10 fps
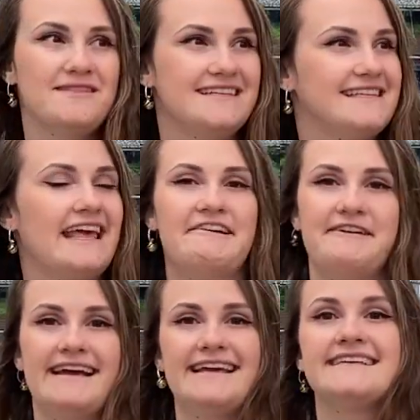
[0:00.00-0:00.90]
this
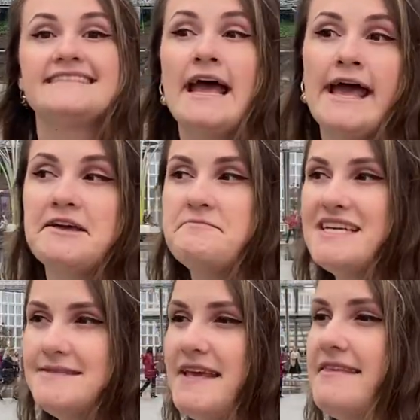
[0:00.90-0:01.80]
area is. It
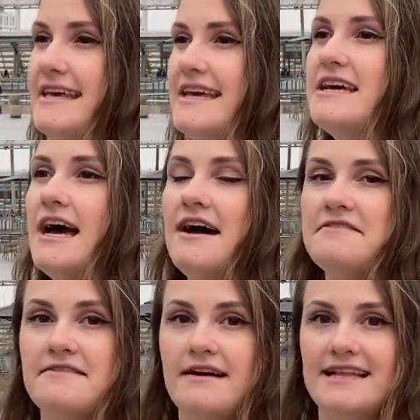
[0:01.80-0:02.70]
makes me think
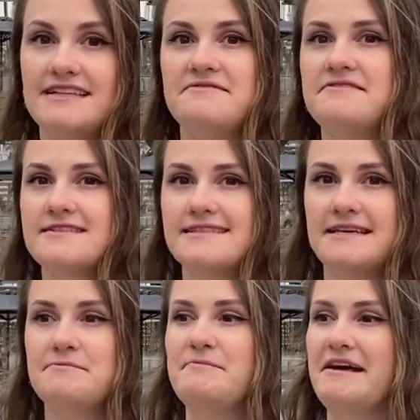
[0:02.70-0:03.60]
of La Défense
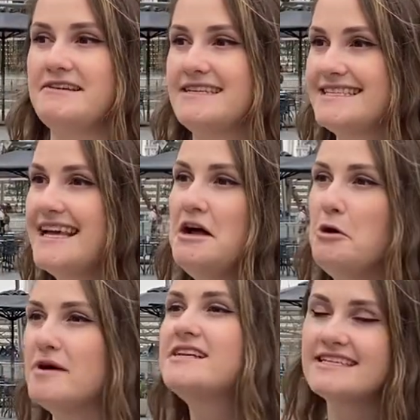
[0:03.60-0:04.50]
in Paris,
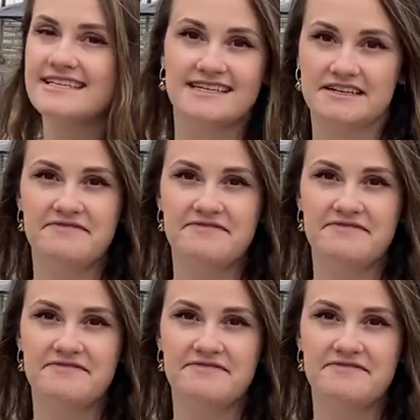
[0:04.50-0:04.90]
which is another